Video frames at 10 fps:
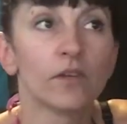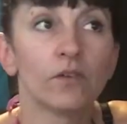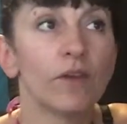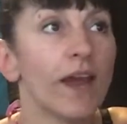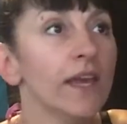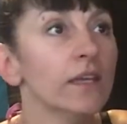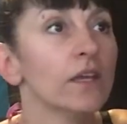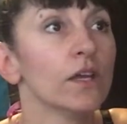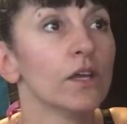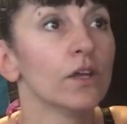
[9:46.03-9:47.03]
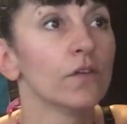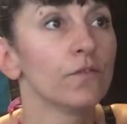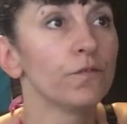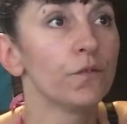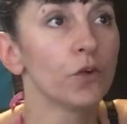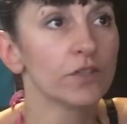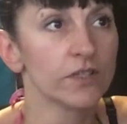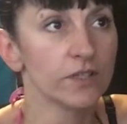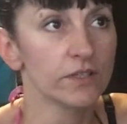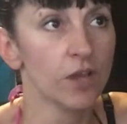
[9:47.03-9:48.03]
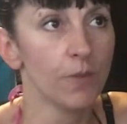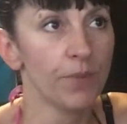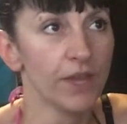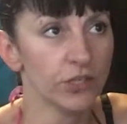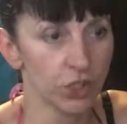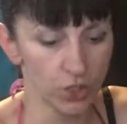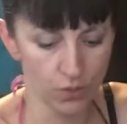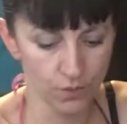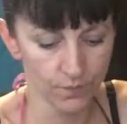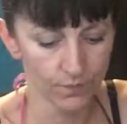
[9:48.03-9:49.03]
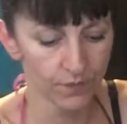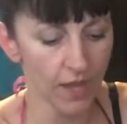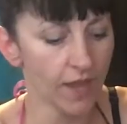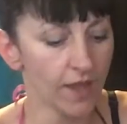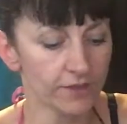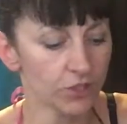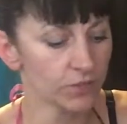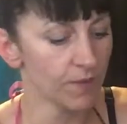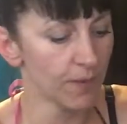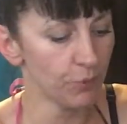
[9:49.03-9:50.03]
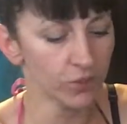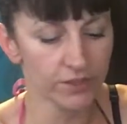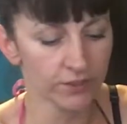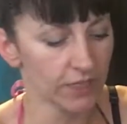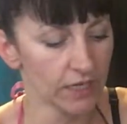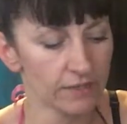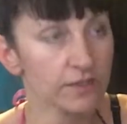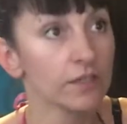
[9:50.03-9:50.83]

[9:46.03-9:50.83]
Right? Versus the arpeggio. And that's just my personal taste.